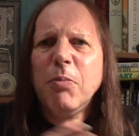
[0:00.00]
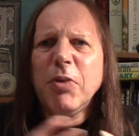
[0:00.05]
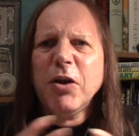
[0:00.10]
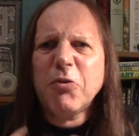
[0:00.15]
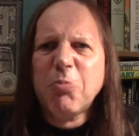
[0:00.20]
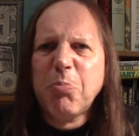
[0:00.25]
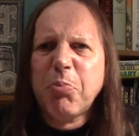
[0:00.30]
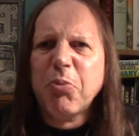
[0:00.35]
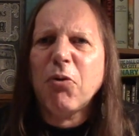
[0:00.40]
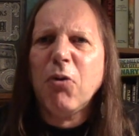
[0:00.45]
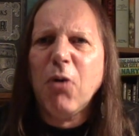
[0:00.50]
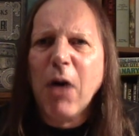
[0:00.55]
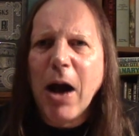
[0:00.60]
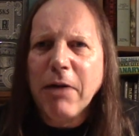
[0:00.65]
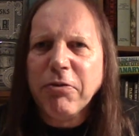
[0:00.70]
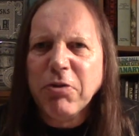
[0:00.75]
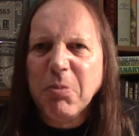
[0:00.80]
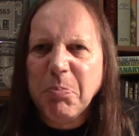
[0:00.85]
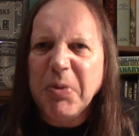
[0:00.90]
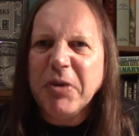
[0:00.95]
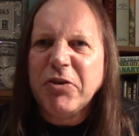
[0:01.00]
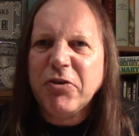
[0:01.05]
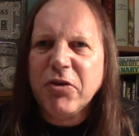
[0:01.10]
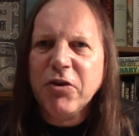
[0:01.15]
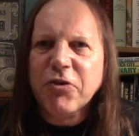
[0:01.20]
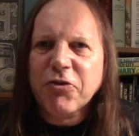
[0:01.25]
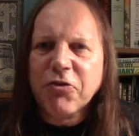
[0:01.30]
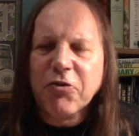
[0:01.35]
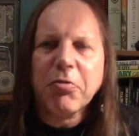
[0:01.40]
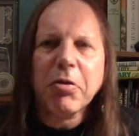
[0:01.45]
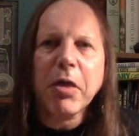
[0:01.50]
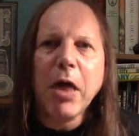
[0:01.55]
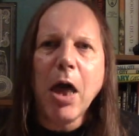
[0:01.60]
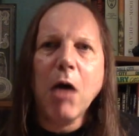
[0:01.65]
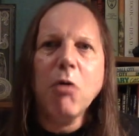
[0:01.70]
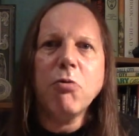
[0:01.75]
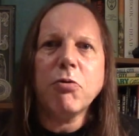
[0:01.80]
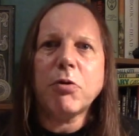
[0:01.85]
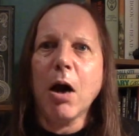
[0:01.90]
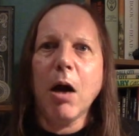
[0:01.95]
but it's brought out the bitterness of the
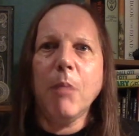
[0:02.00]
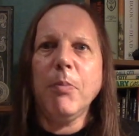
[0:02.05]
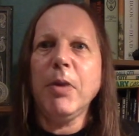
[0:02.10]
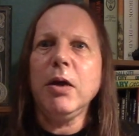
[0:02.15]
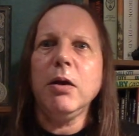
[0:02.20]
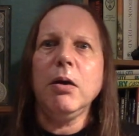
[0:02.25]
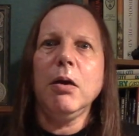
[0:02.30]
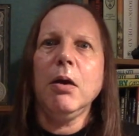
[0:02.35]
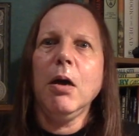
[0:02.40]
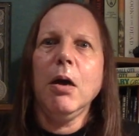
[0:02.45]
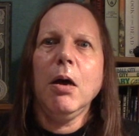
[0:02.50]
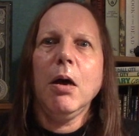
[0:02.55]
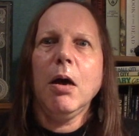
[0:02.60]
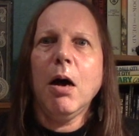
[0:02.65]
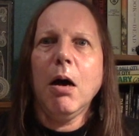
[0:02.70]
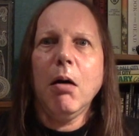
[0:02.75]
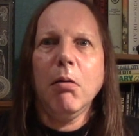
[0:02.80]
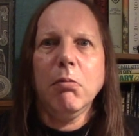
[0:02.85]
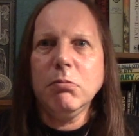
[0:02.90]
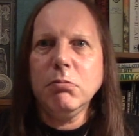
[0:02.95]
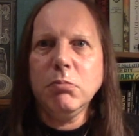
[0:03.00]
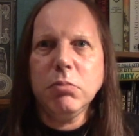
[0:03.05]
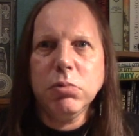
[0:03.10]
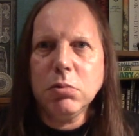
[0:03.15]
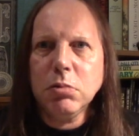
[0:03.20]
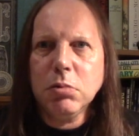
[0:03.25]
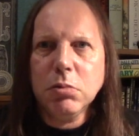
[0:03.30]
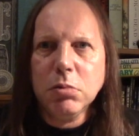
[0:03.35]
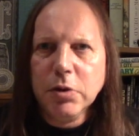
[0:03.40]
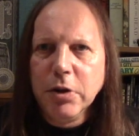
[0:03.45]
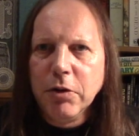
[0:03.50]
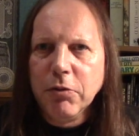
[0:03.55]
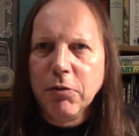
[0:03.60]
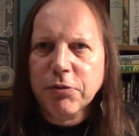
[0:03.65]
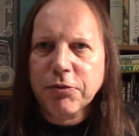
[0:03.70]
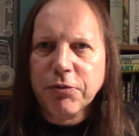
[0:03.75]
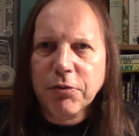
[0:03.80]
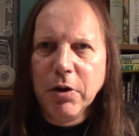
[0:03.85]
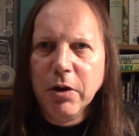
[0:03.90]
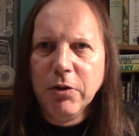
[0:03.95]
oak. I mean, whoa, you're
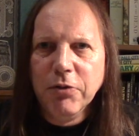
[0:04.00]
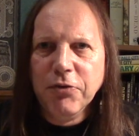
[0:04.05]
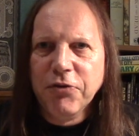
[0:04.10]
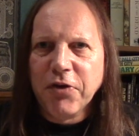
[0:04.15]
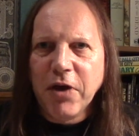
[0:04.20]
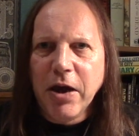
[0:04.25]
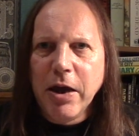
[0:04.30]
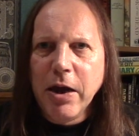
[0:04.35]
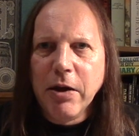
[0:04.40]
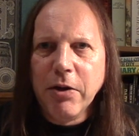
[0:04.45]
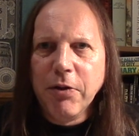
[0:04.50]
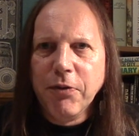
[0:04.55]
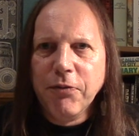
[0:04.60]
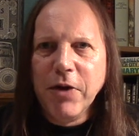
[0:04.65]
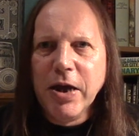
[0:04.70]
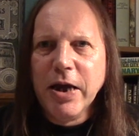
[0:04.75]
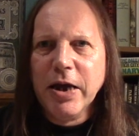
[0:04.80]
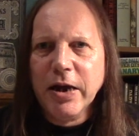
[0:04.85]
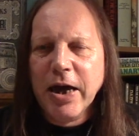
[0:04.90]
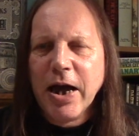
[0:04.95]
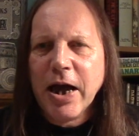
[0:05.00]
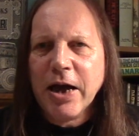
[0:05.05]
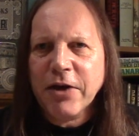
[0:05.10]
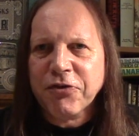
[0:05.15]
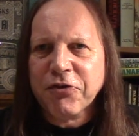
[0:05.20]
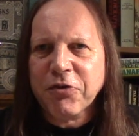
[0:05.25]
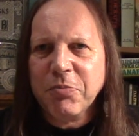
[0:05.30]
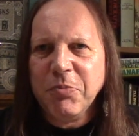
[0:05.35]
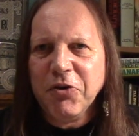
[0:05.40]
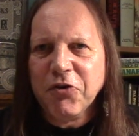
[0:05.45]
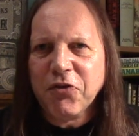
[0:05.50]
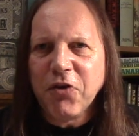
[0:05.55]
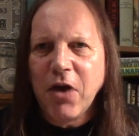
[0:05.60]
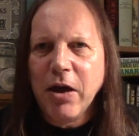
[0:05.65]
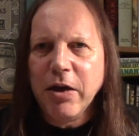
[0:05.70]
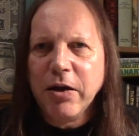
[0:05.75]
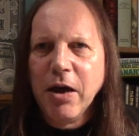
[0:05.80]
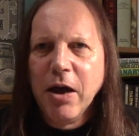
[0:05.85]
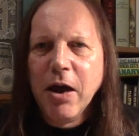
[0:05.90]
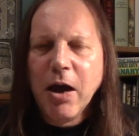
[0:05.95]
onto a loser here, really, it has to be
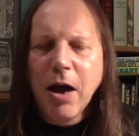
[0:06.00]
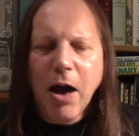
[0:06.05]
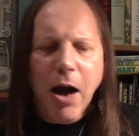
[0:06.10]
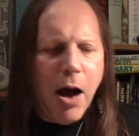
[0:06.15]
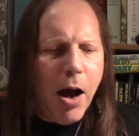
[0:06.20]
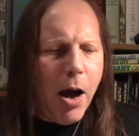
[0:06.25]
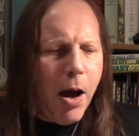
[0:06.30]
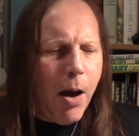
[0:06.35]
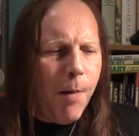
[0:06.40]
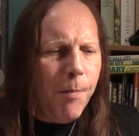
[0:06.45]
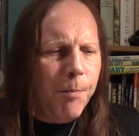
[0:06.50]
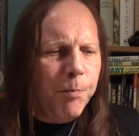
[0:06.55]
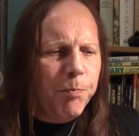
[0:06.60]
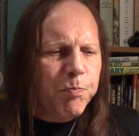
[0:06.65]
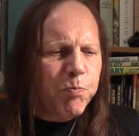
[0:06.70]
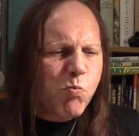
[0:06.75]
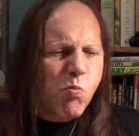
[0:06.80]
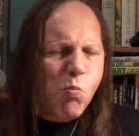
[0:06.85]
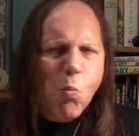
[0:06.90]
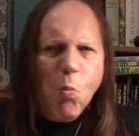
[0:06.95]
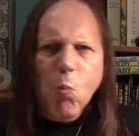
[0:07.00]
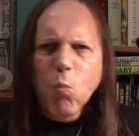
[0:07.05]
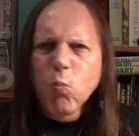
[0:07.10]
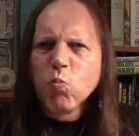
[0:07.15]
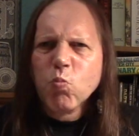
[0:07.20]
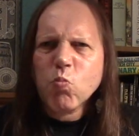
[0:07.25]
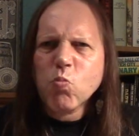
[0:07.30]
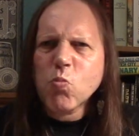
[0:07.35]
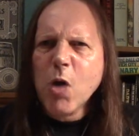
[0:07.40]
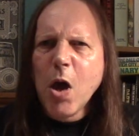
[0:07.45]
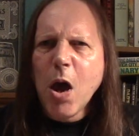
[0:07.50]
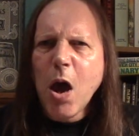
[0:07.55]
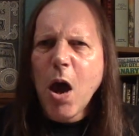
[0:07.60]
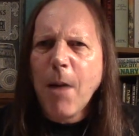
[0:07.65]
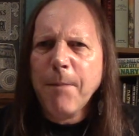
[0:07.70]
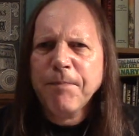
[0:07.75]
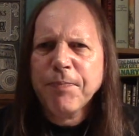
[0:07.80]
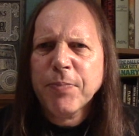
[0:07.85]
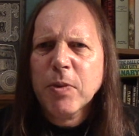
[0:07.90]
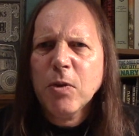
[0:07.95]
said.
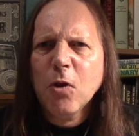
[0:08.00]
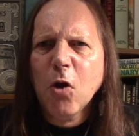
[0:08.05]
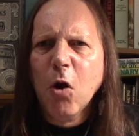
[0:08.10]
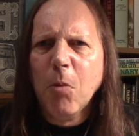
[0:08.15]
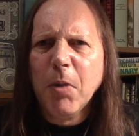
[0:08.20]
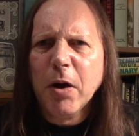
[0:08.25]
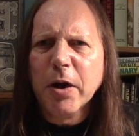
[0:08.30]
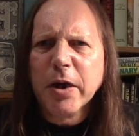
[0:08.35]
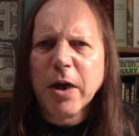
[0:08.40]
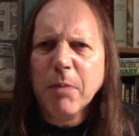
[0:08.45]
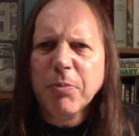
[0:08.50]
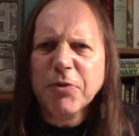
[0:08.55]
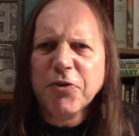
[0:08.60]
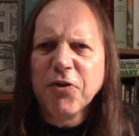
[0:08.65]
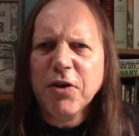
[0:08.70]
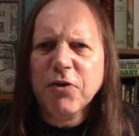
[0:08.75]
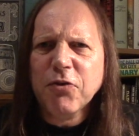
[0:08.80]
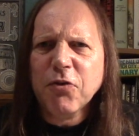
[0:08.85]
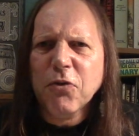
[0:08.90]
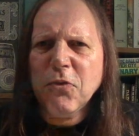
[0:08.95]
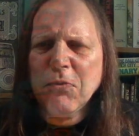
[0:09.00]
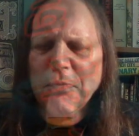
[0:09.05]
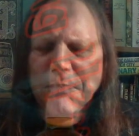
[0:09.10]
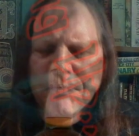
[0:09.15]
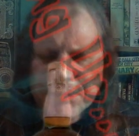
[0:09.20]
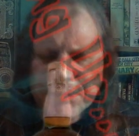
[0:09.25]
Yeah, not my cup of tea at all.